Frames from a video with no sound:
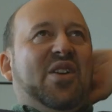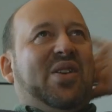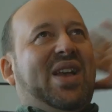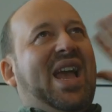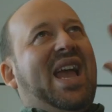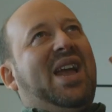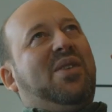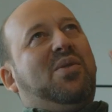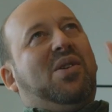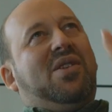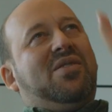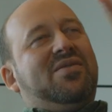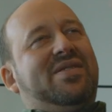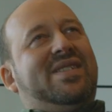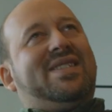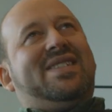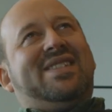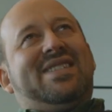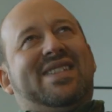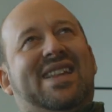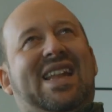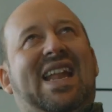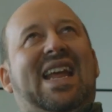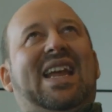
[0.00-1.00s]
okay, well, this
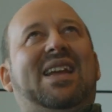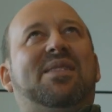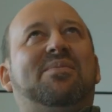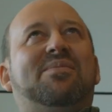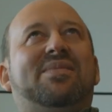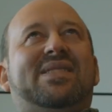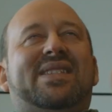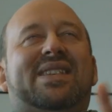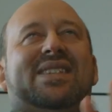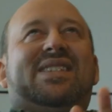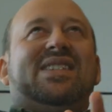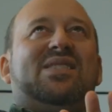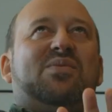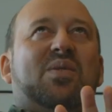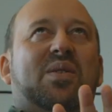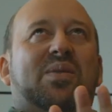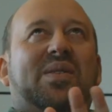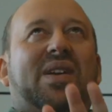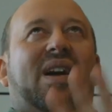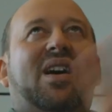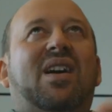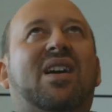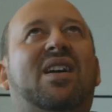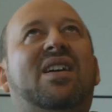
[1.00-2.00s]
is an aim and this is where
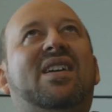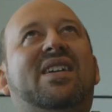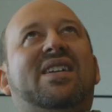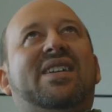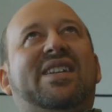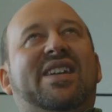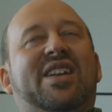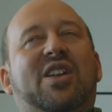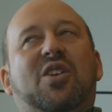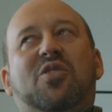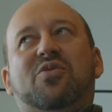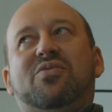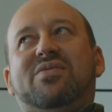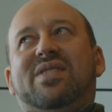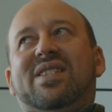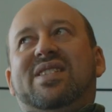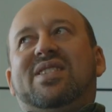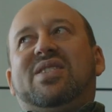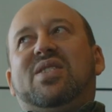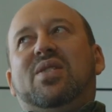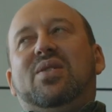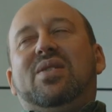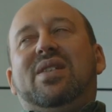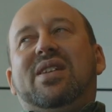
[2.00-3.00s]
we are.
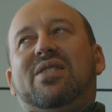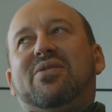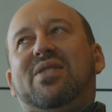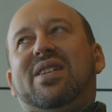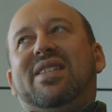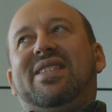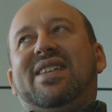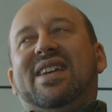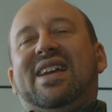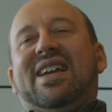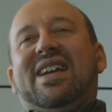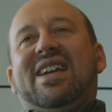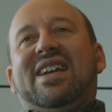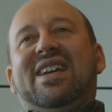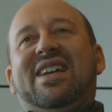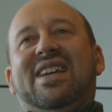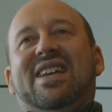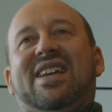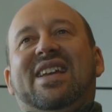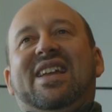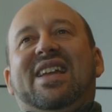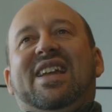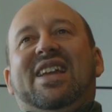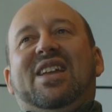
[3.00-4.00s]
This 2 degree thing
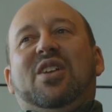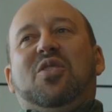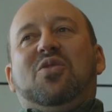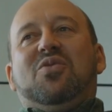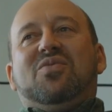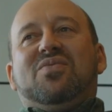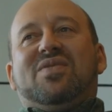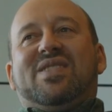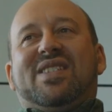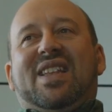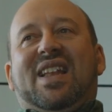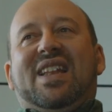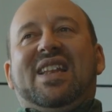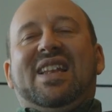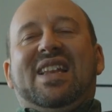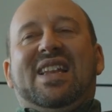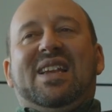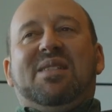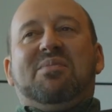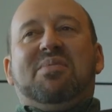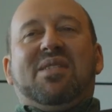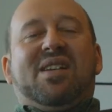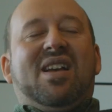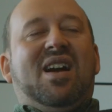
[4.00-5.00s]

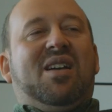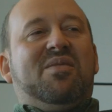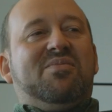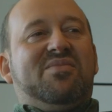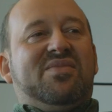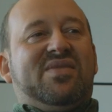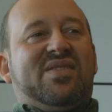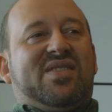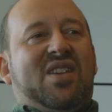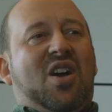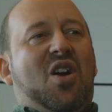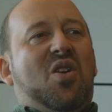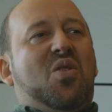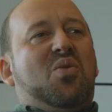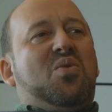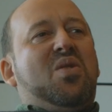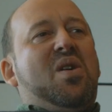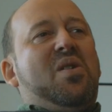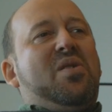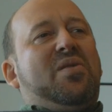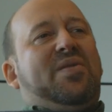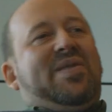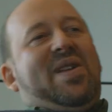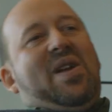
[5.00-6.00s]
suddenly becomes, oh
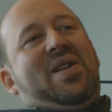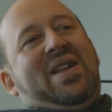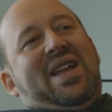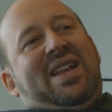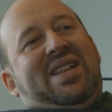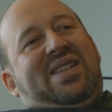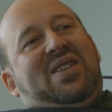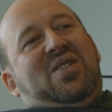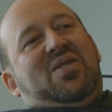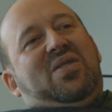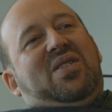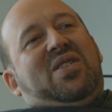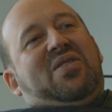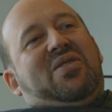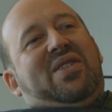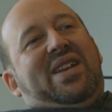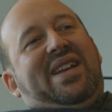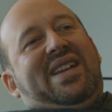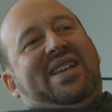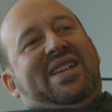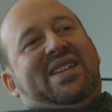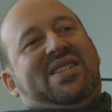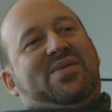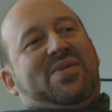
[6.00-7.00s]
well, if you don't hit 2
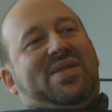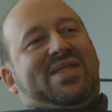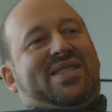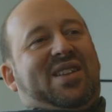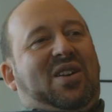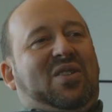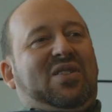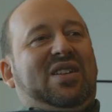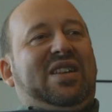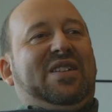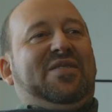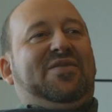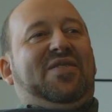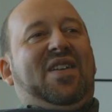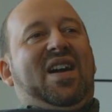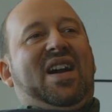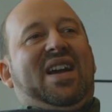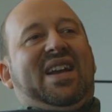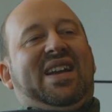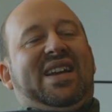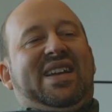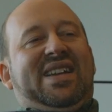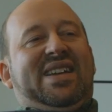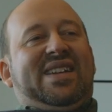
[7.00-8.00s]
degrees, we're totally
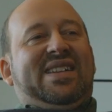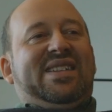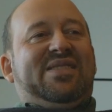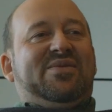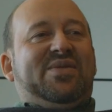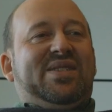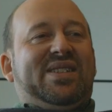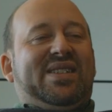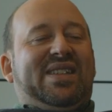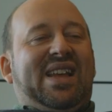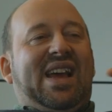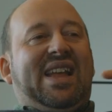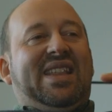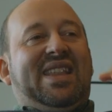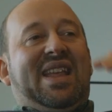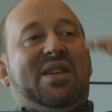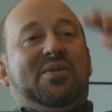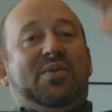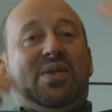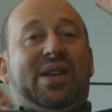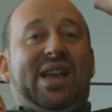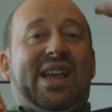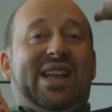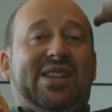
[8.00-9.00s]
fine. And
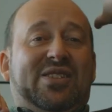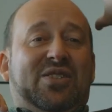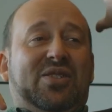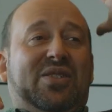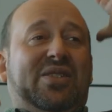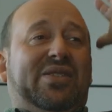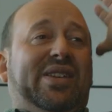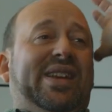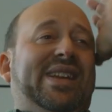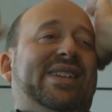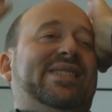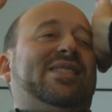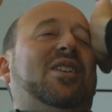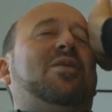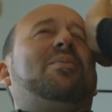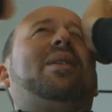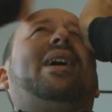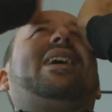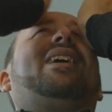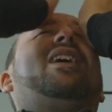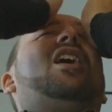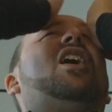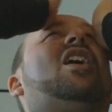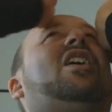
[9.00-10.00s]
then we hit 2 degrees, oh
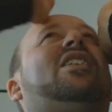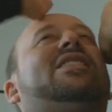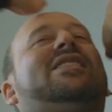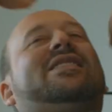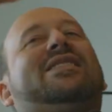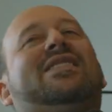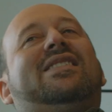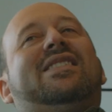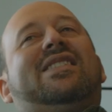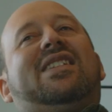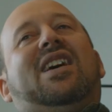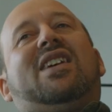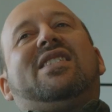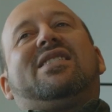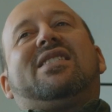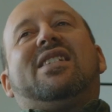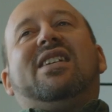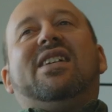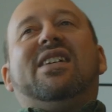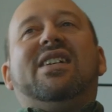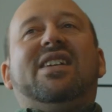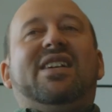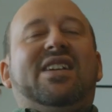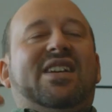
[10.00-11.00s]
my God, it's a
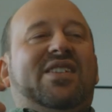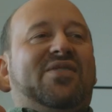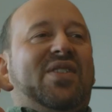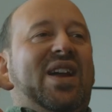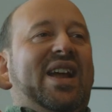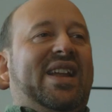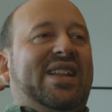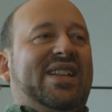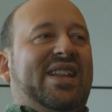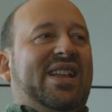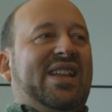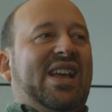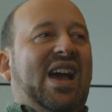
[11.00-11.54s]
disaster, right?